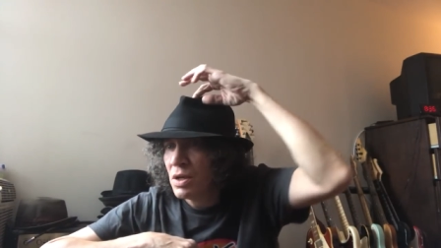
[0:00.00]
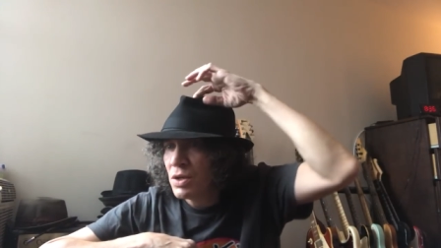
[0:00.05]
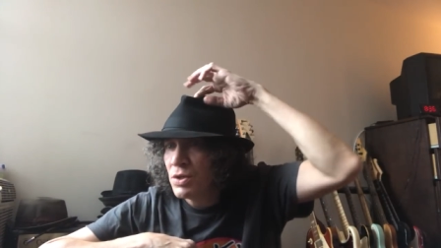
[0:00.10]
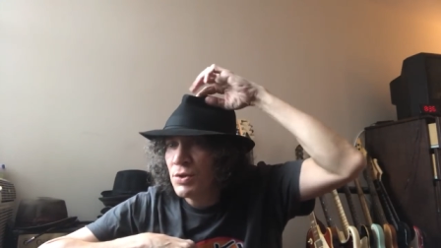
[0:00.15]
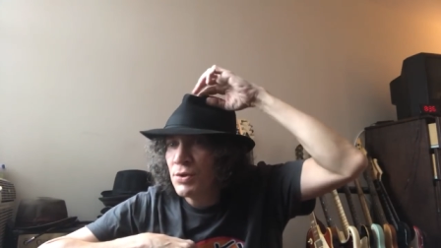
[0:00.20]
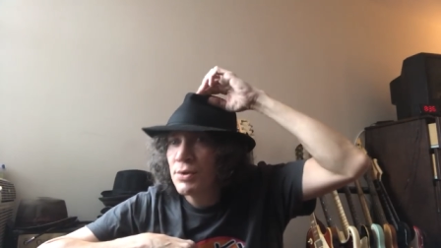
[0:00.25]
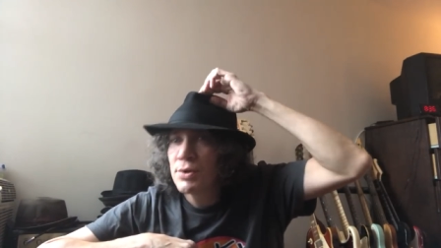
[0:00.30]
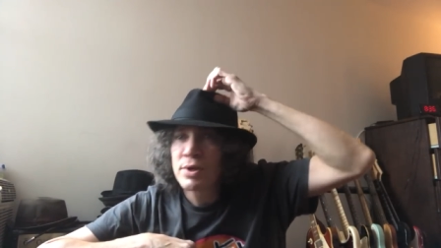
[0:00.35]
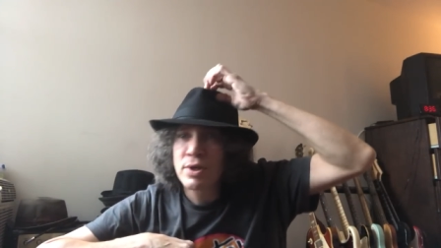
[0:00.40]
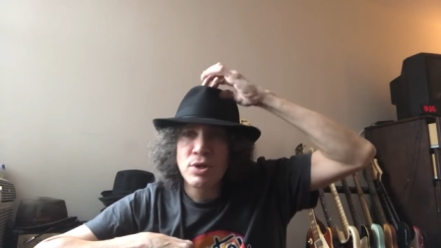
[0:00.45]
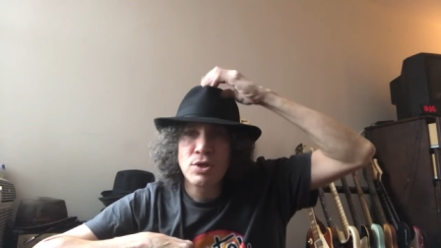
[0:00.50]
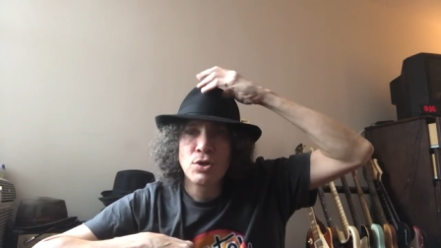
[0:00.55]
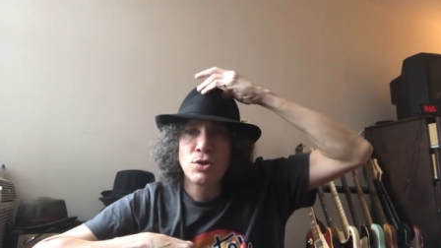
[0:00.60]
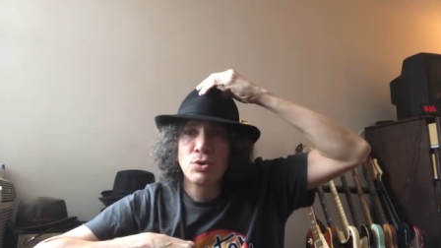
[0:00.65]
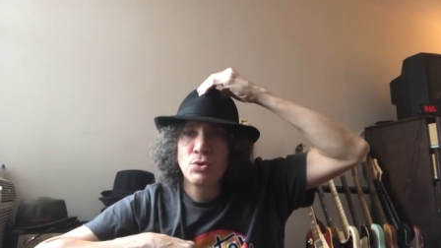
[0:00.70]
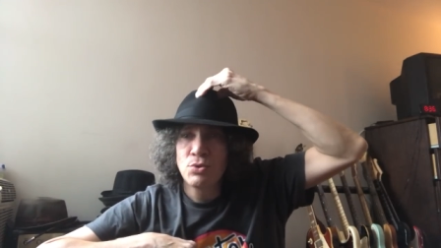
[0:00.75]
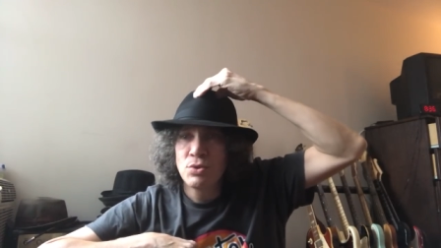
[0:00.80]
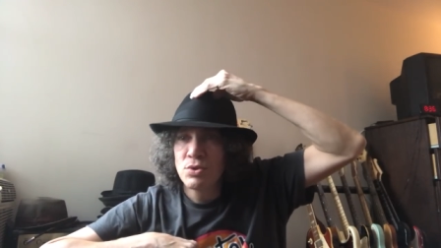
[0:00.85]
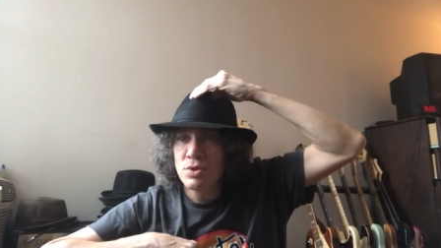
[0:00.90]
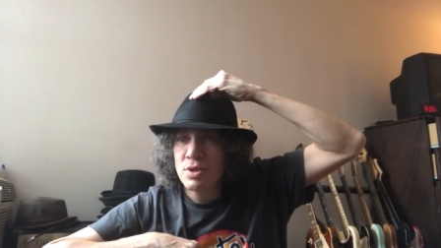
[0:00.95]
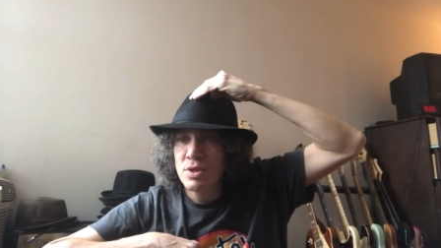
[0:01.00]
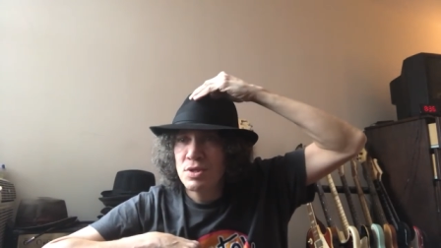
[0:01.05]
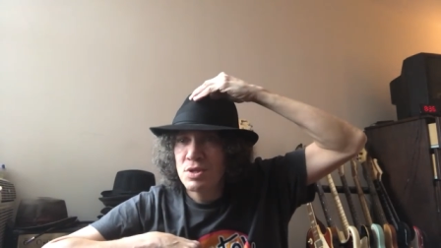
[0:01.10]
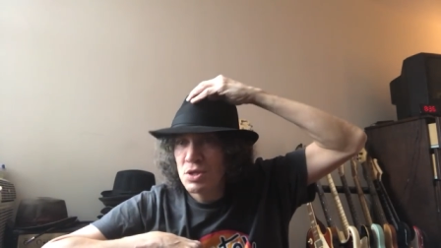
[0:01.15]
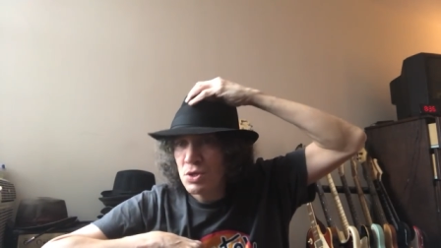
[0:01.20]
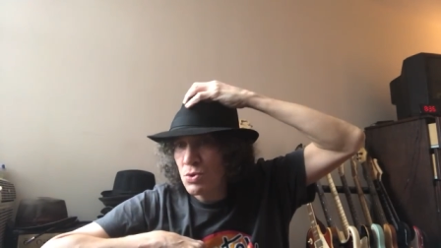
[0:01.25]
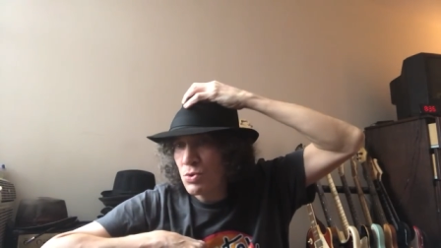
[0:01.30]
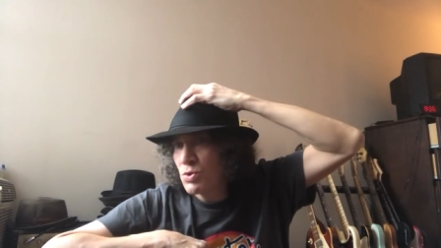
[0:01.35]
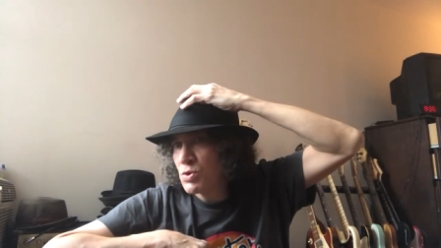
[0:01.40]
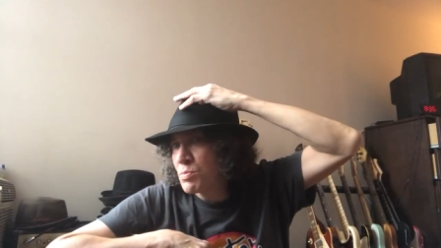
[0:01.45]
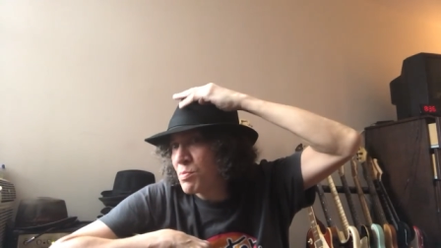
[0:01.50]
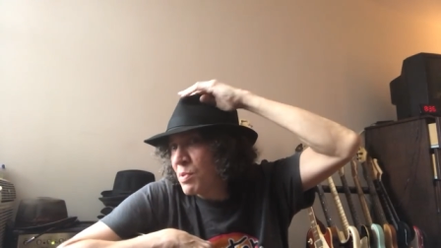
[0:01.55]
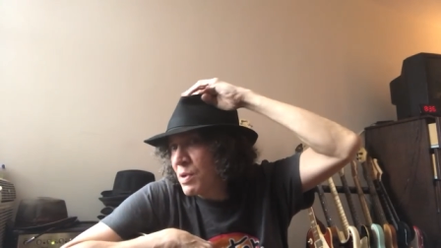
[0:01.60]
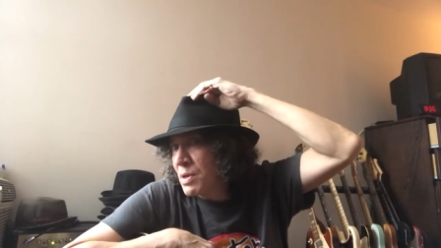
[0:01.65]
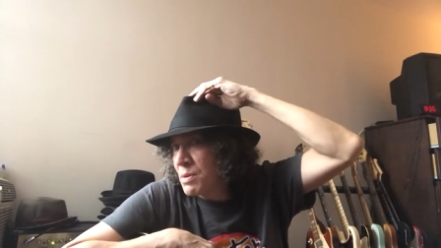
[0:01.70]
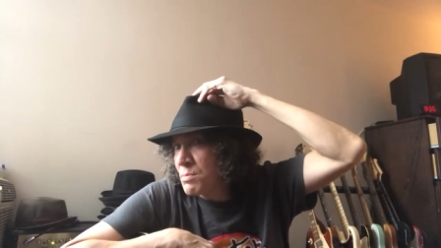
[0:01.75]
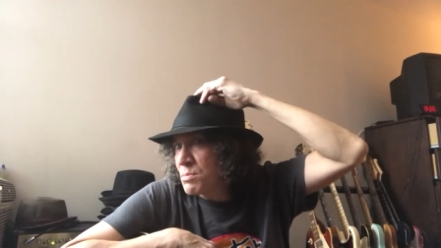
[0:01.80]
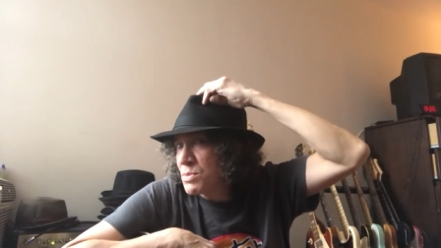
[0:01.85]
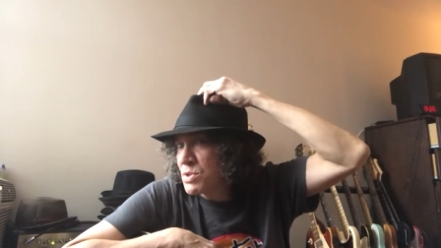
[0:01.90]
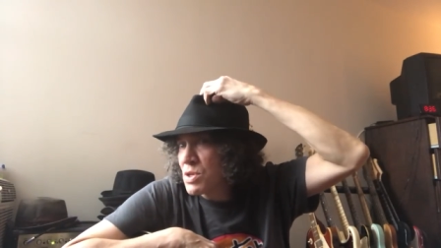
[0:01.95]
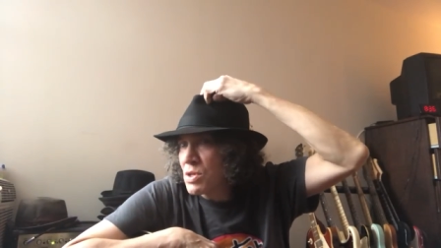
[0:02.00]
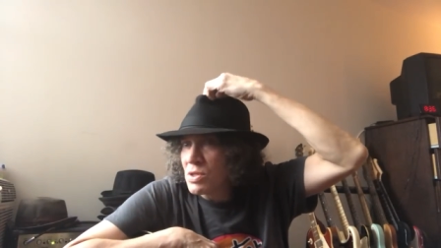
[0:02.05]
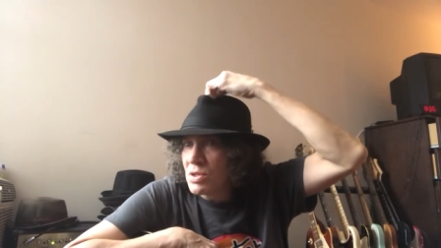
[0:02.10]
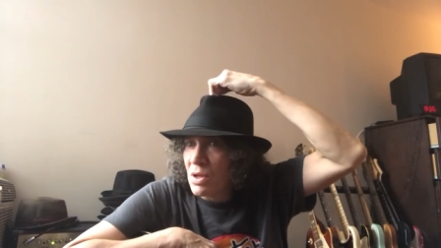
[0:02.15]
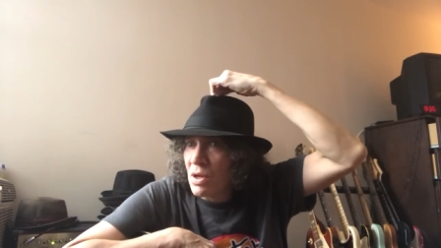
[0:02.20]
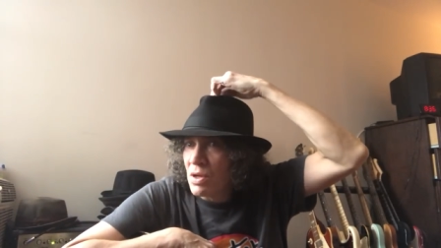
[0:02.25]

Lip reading: You can do these huge brims as